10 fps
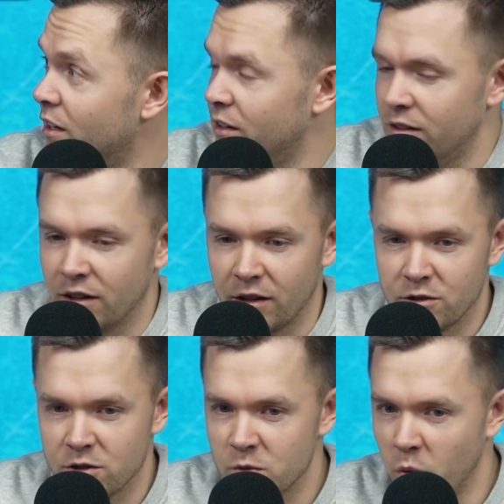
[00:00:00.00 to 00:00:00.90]
and I
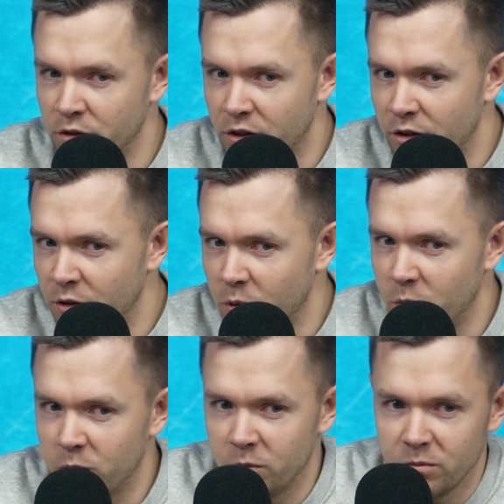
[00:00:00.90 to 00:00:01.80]
just wondered,
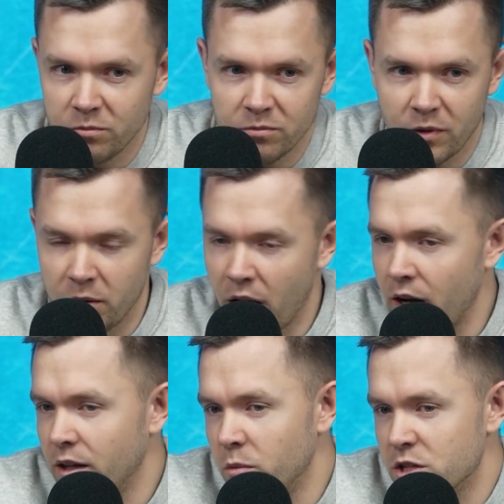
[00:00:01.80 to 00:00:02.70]

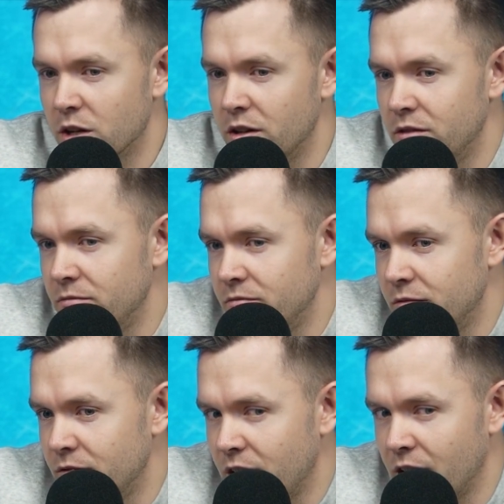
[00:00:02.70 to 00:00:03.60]
it was a
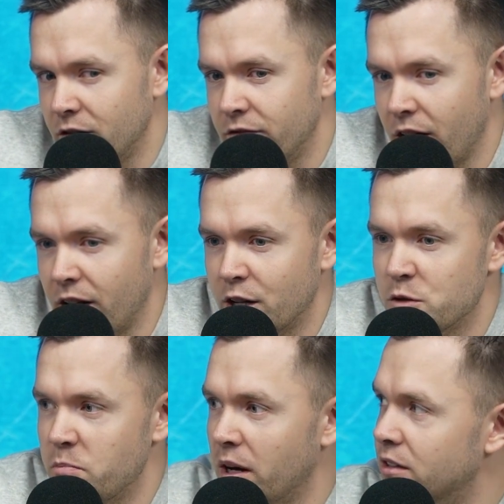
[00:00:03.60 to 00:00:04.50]
kind of
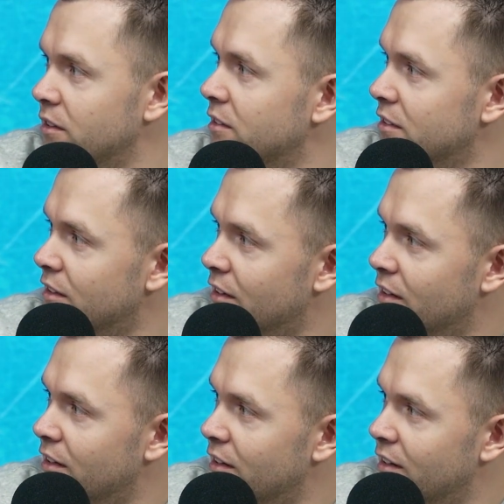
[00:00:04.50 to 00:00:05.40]
unexpected,
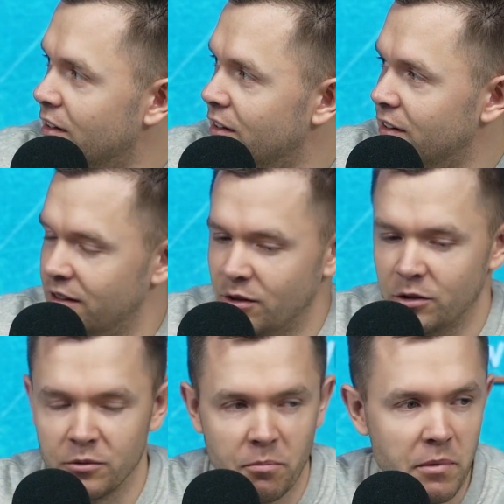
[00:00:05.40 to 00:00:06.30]

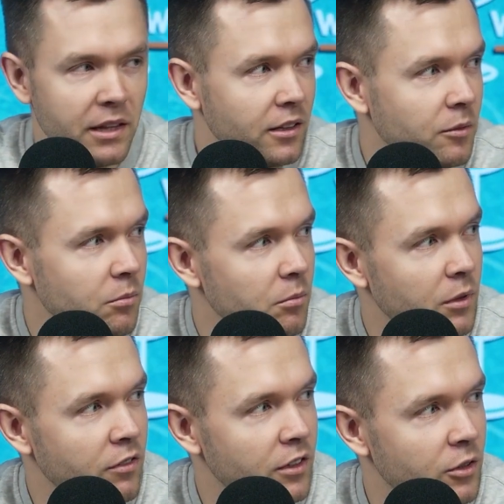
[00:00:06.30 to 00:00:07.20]
meeting
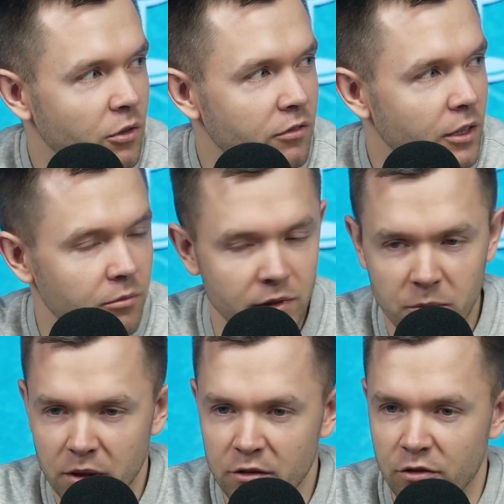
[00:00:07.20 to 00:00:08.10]
between two of them.
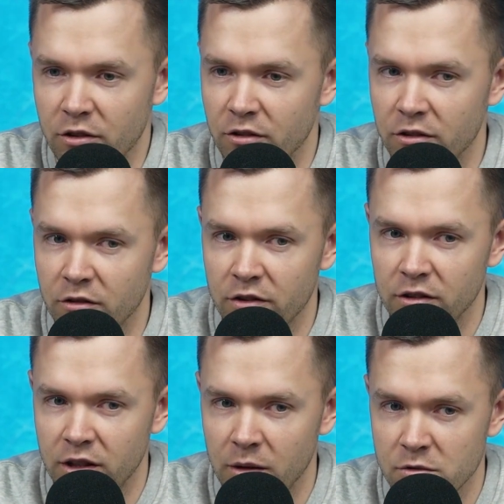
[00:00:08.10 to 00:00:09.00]
They played for
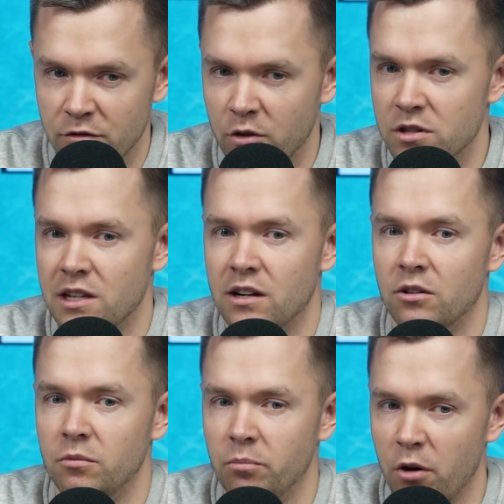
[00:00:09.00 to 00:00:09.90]
different teams. Of course, they
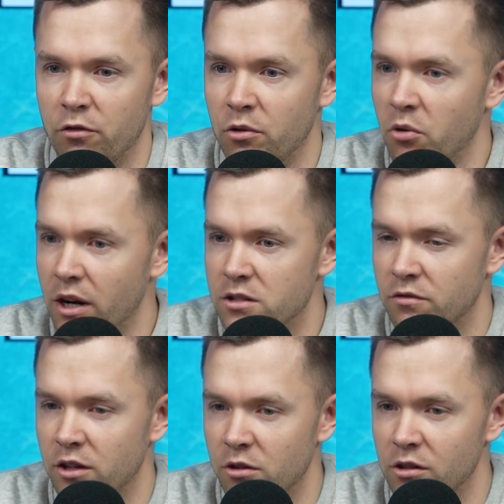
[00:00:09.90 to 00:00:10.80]
are both greats
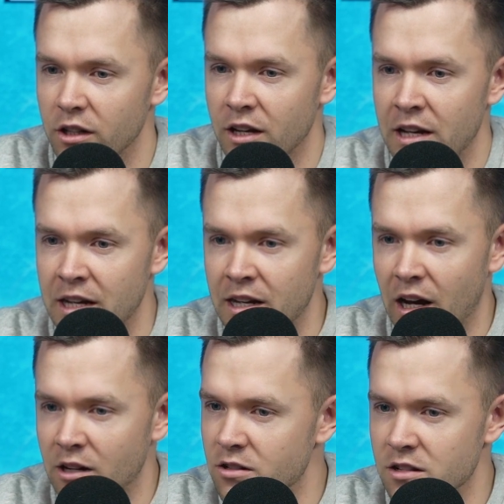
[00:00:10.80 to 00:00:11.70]
of the EuroLeague.
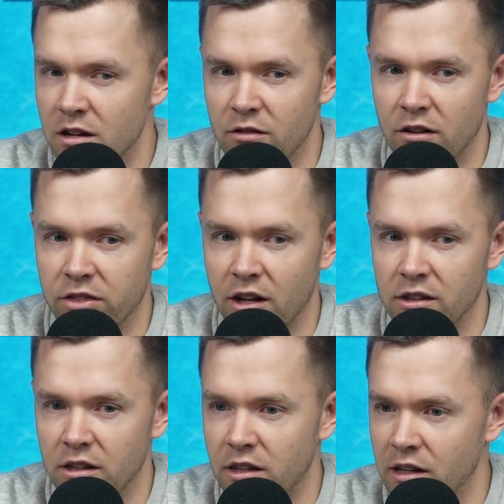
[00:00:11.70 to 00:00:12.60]
I just never
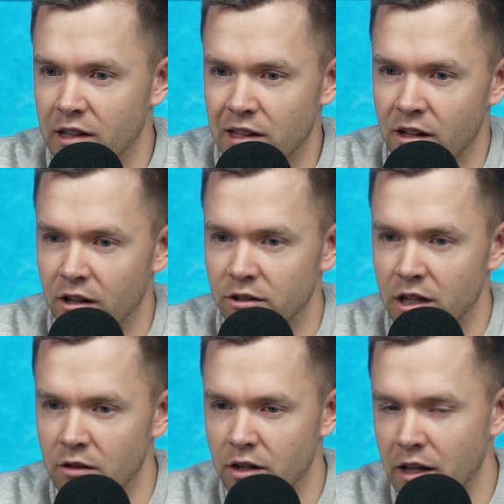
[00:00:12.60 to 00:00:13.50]
thought that they get along
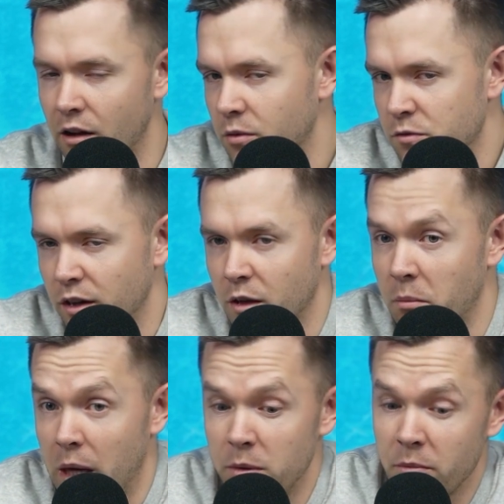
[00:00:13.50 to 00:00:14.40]
together, and I was
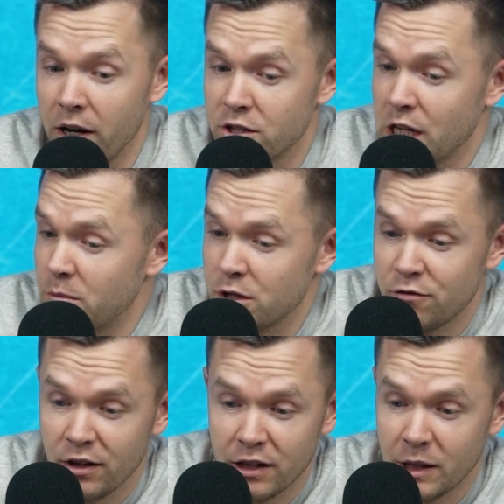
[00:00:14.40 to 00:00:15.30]
thinking maybe Mike James
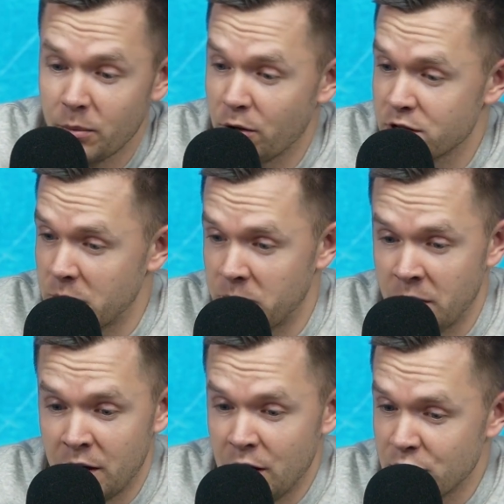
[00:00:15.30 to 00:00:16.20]
is thinking about some
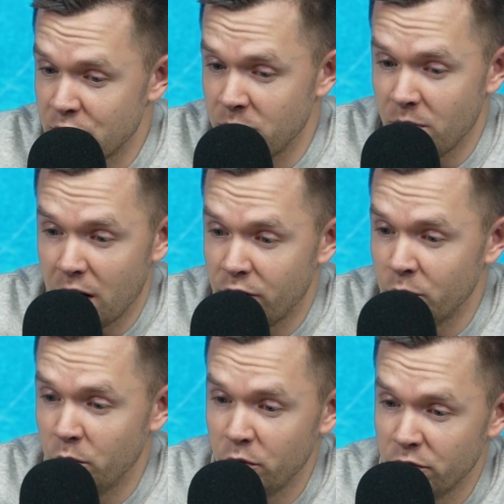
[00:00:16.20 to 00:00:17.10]
other
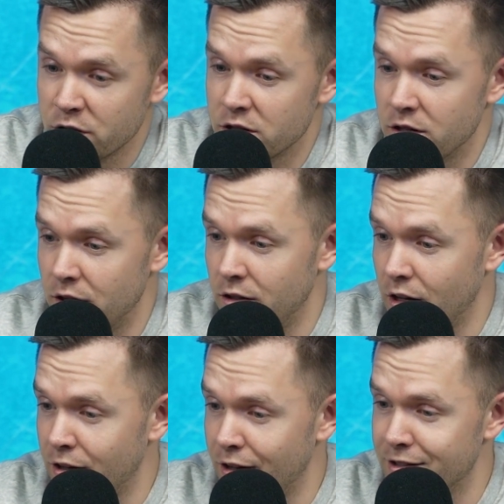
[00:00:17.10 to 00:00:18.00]
moves in
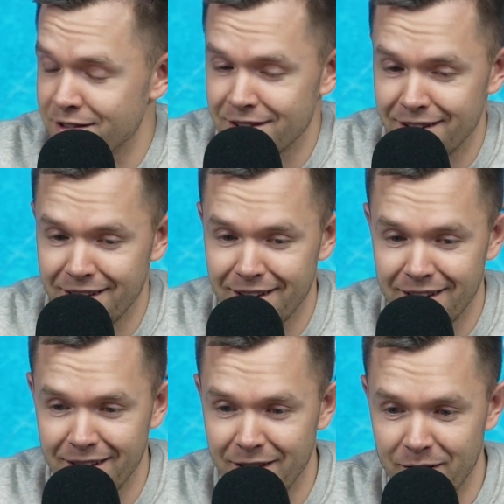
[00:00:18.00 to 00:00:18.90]
his
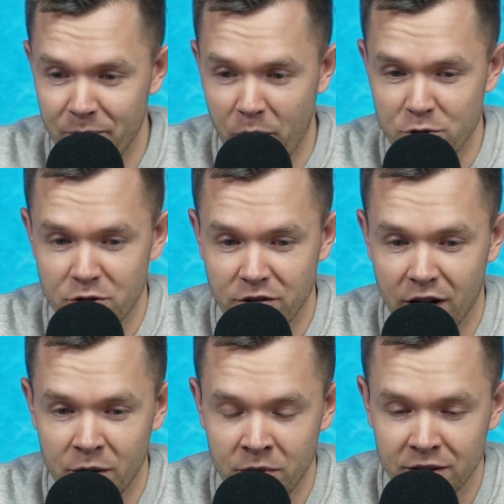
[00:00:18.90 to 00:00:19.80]

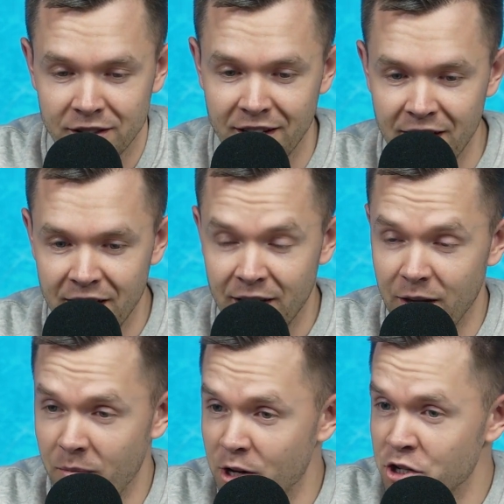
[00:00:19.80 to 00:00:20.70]
post-retirement.
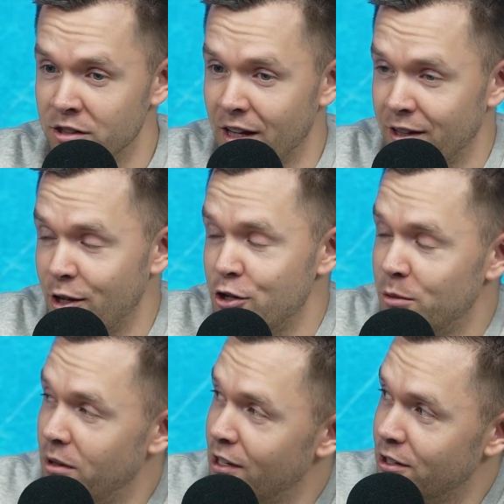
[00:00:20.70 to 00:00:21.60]
He mentioned that he
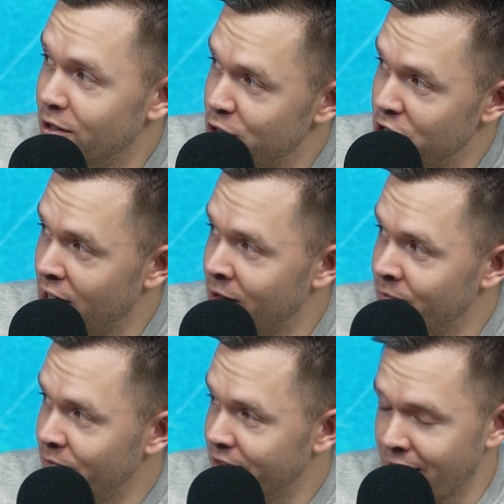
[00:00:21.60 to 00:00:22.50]
should be a good
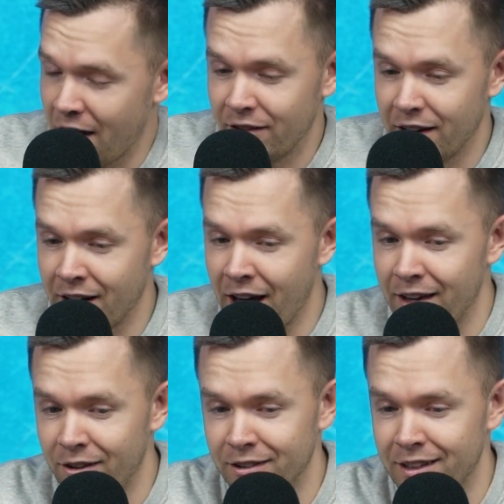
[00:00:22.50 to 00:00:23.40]
GM, having an
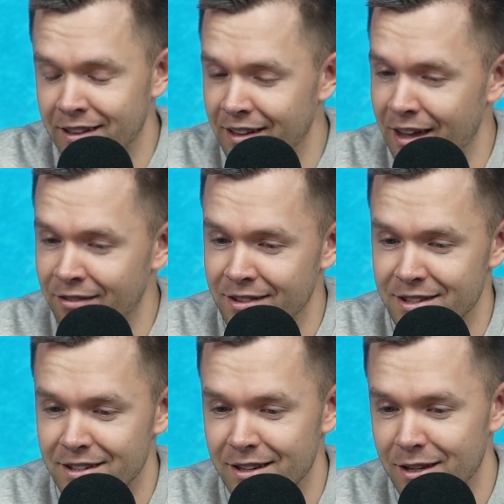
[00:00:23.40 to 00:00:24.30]
eye on Keenan
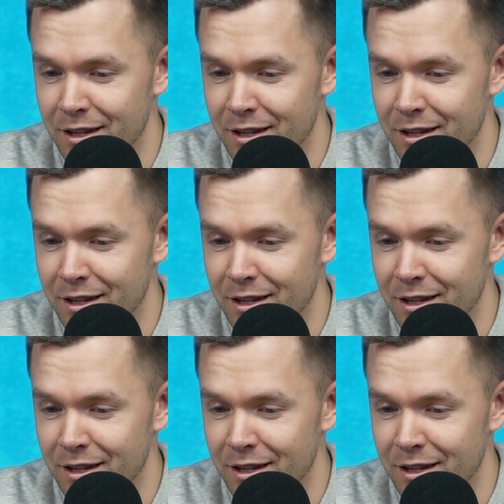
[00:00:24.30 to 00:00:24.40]
Evans